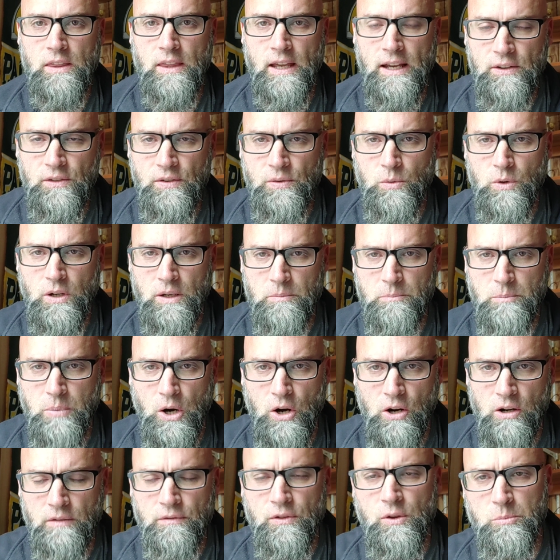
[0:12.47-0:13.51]
that's what
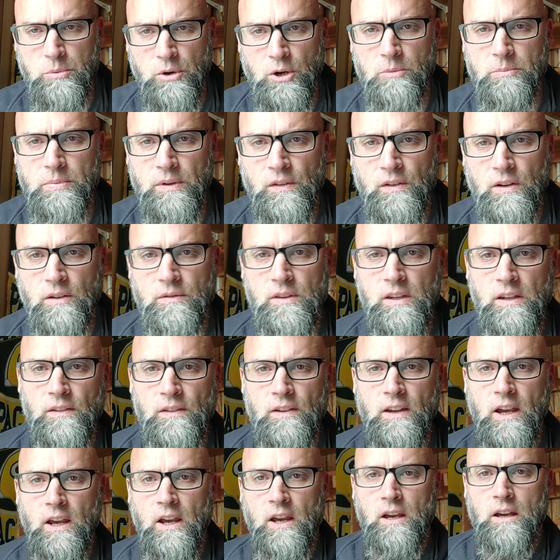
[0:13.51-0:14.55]
part of the purpose of
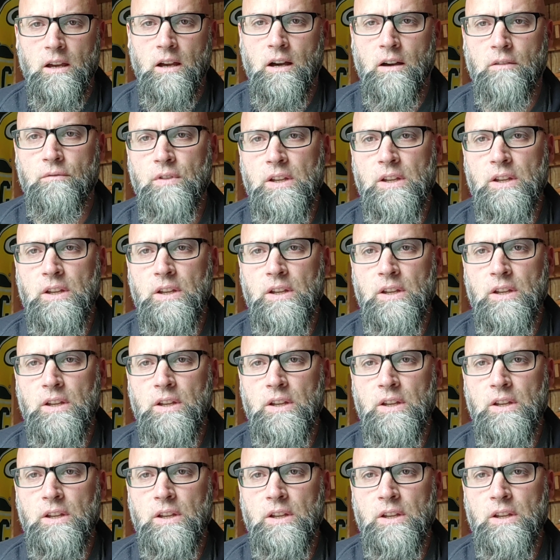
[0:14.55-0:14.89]
these uh,